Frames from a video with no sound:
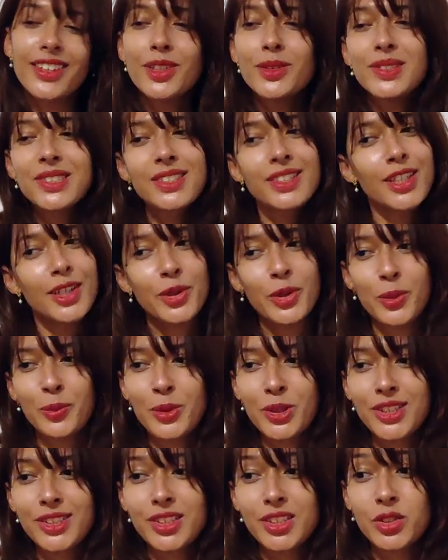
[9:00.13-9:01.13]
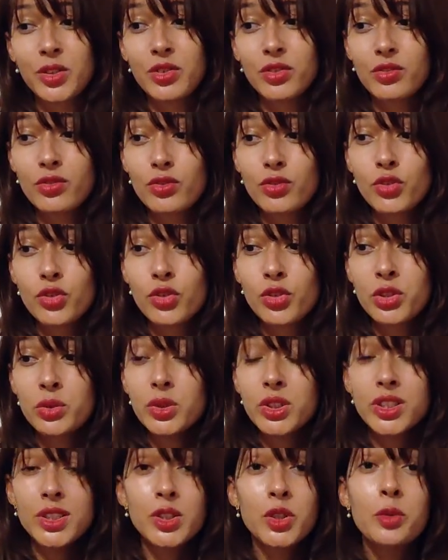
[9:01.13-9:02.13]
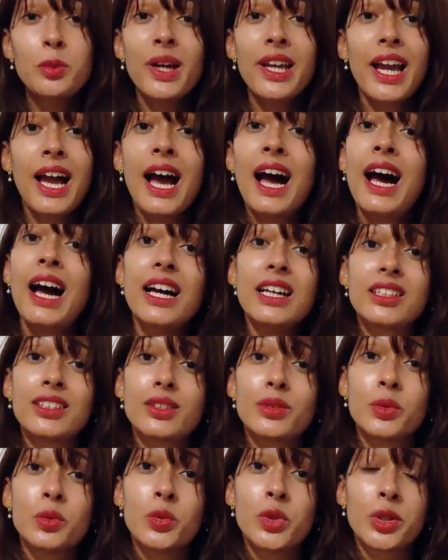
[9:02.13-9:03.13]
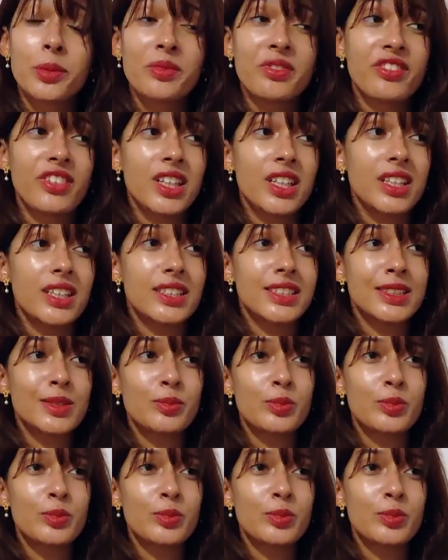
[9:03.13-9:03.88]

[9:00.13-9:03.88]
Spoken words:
there was the other person towards whom I had warm feelings,